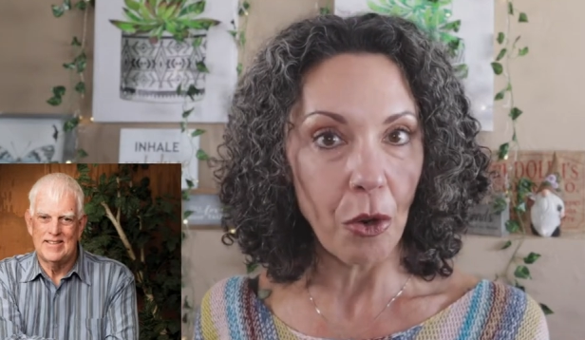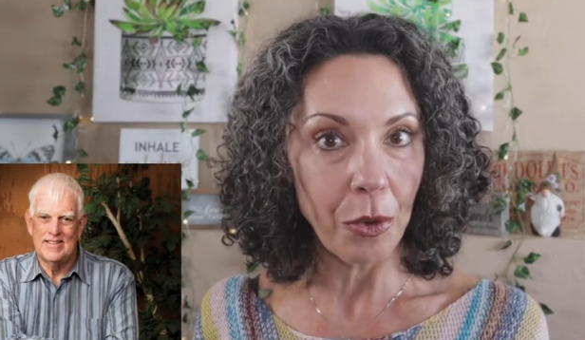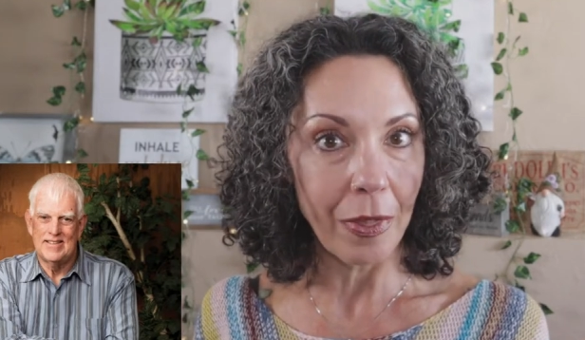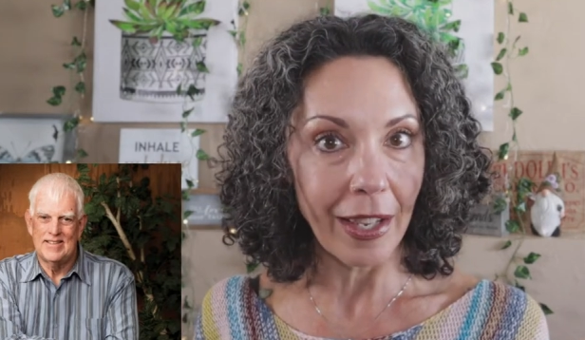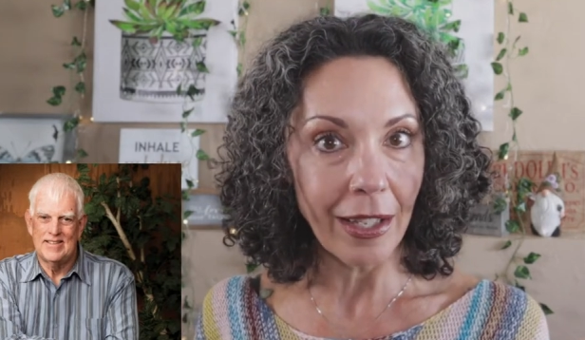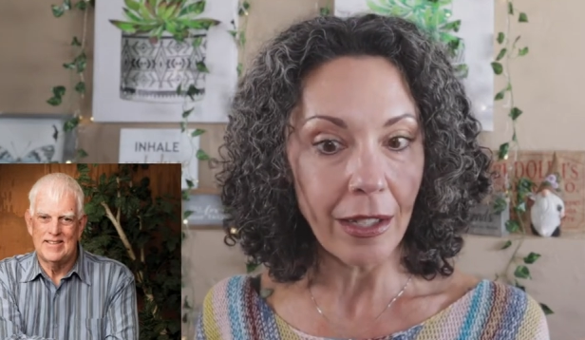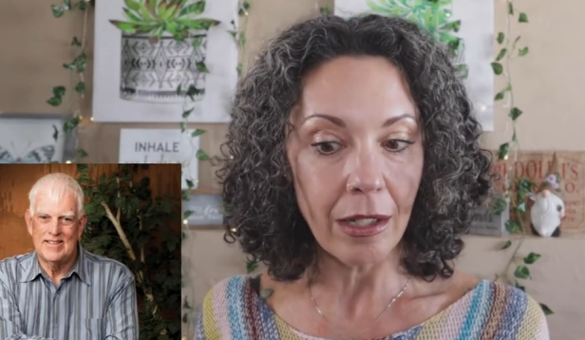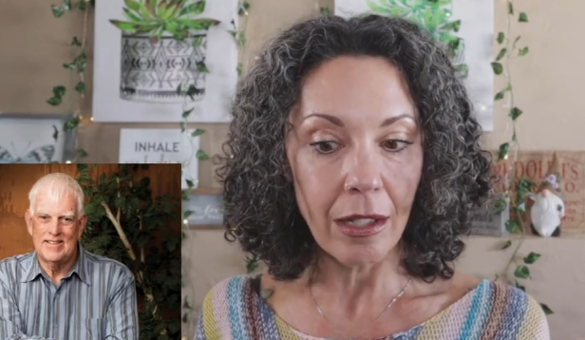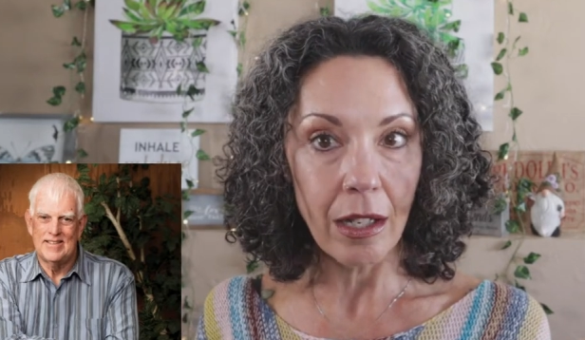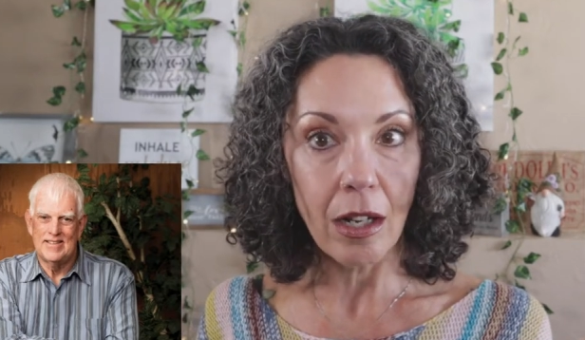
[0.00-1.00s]
Speaker 1: don't you think?
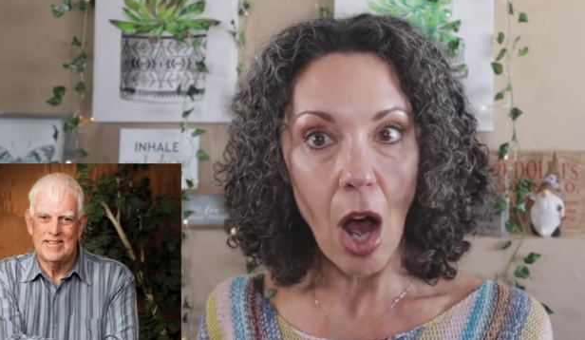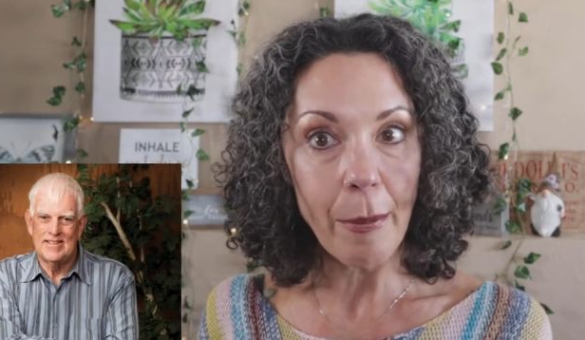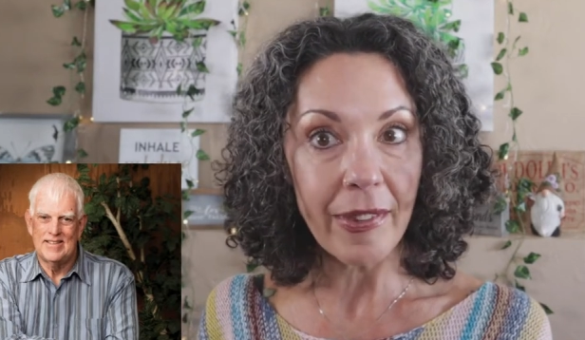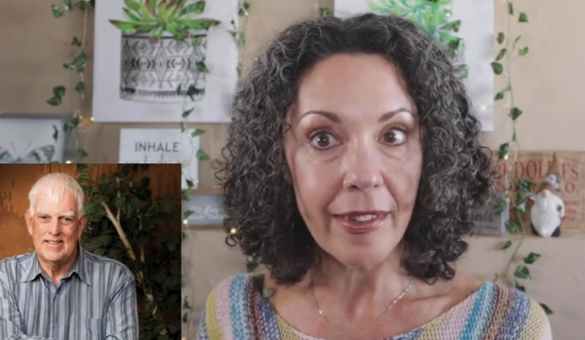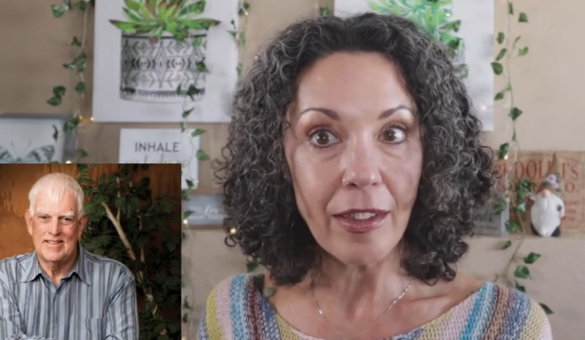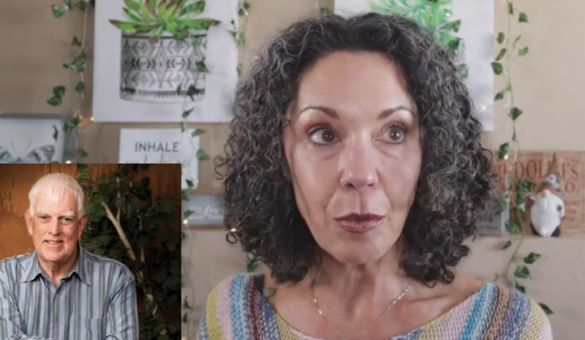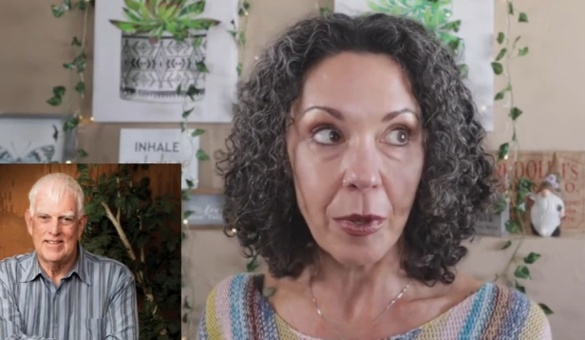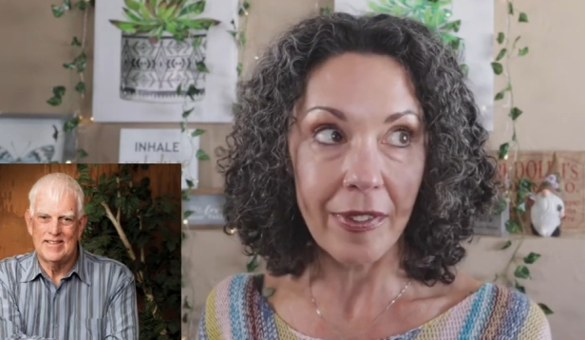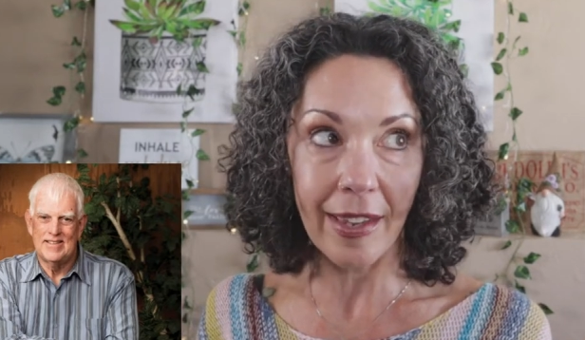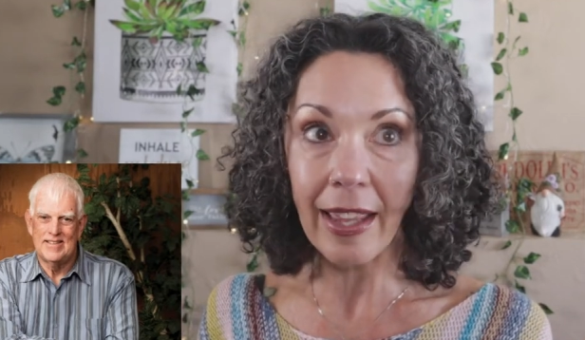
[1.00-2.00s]
Common sense
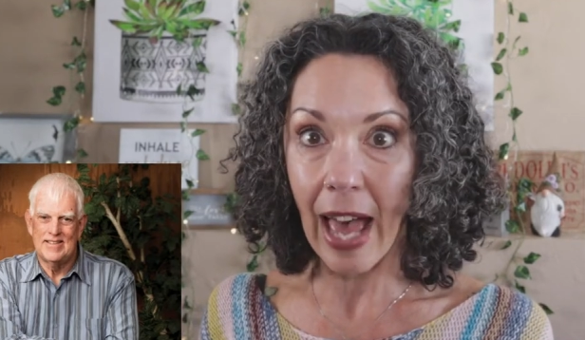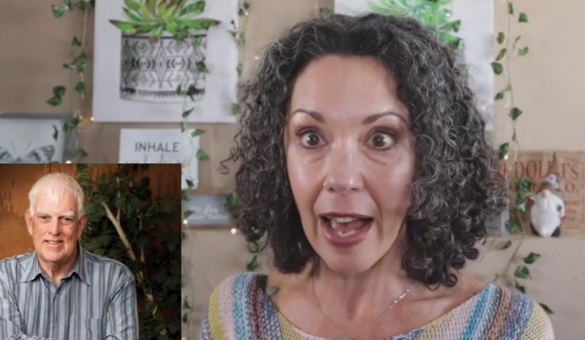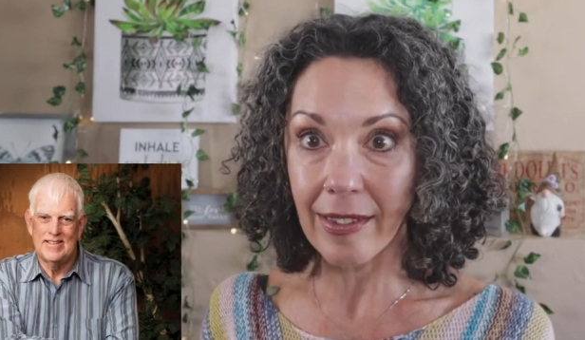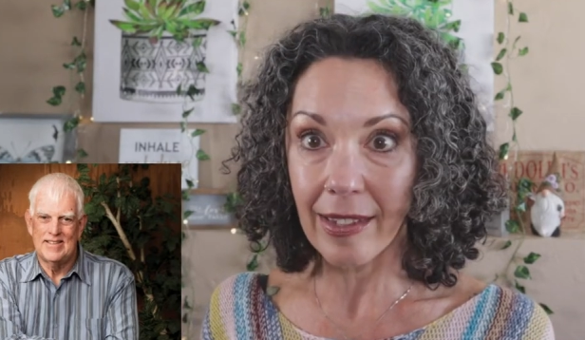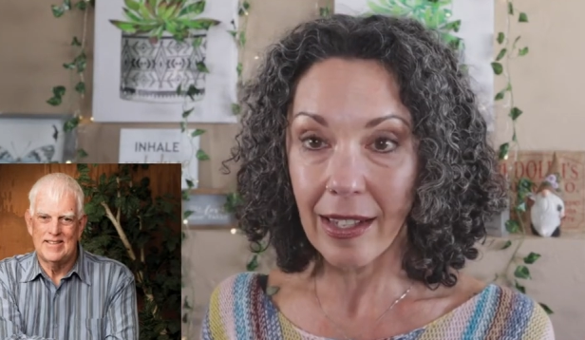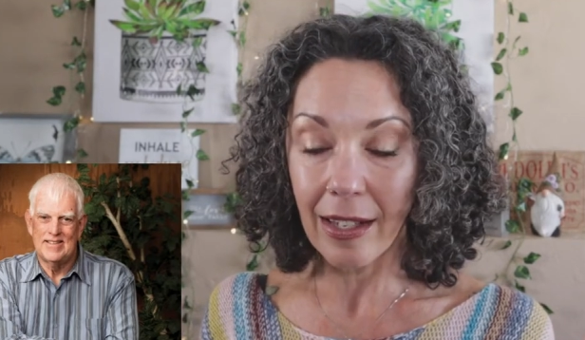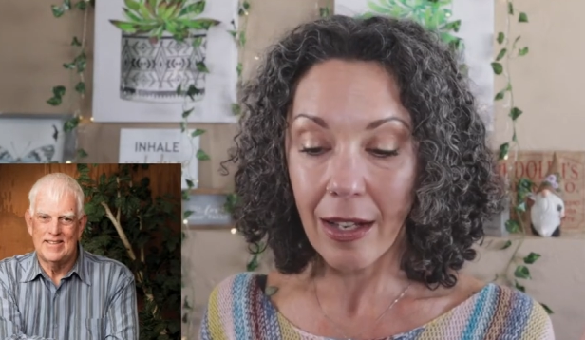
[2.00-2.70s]
would say that.